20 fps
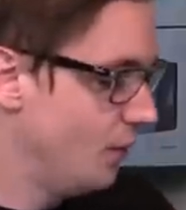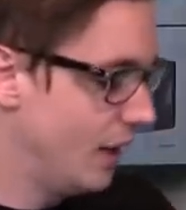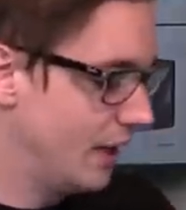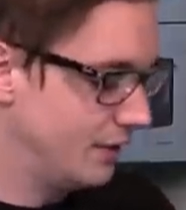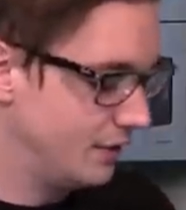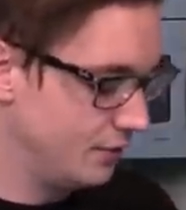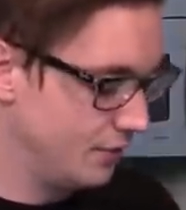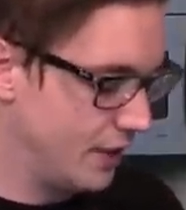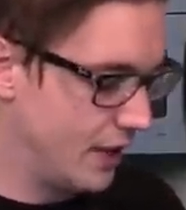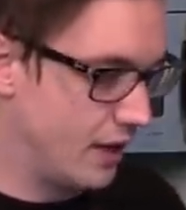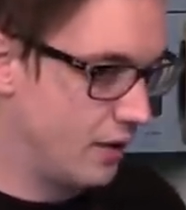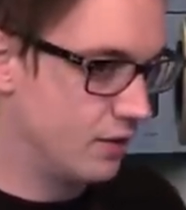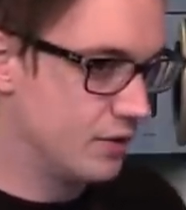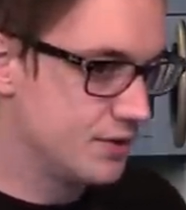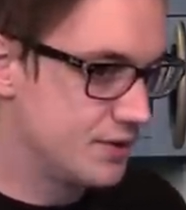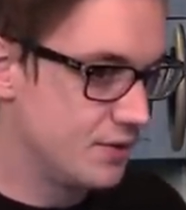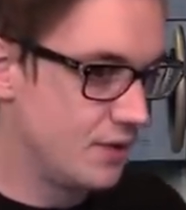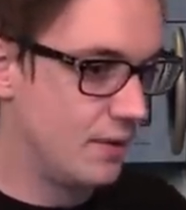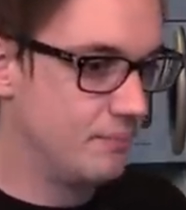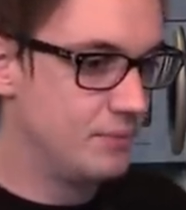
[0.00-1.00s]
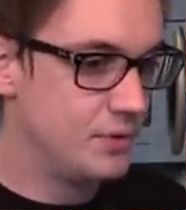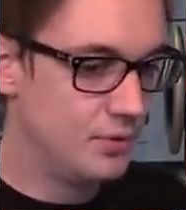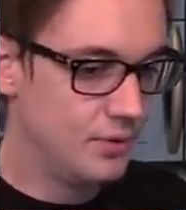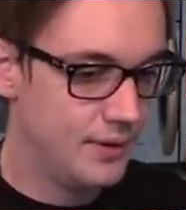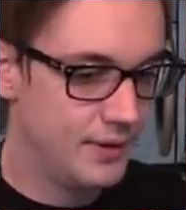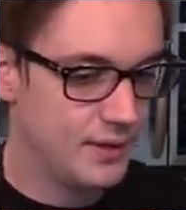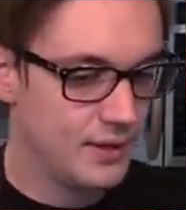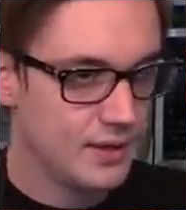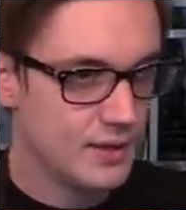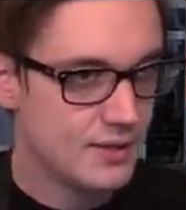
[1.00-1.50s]
I do now? So I'm
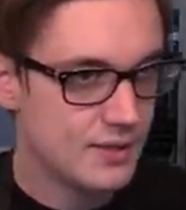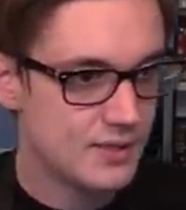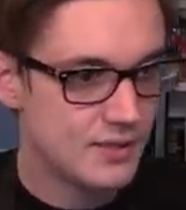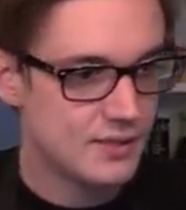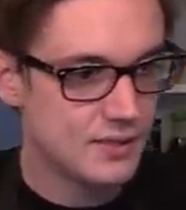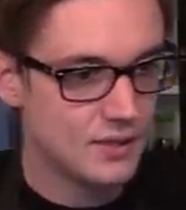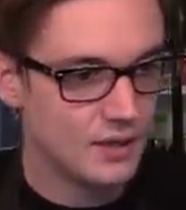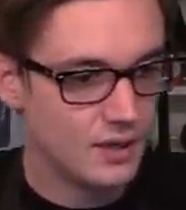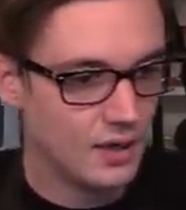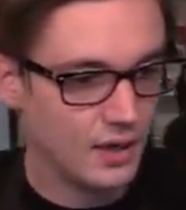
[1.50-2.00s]
doing this.